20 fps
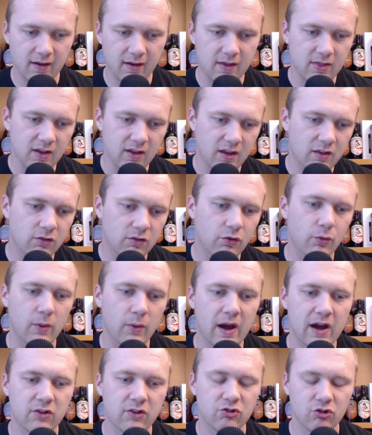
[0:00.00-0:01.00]
and the
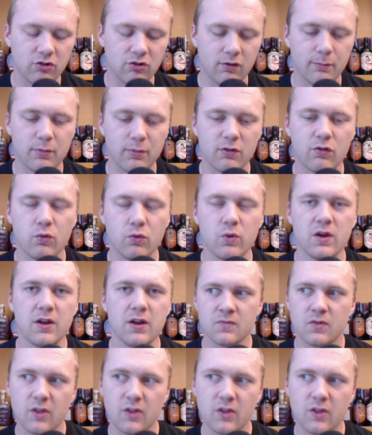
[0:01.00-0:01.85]
interactions between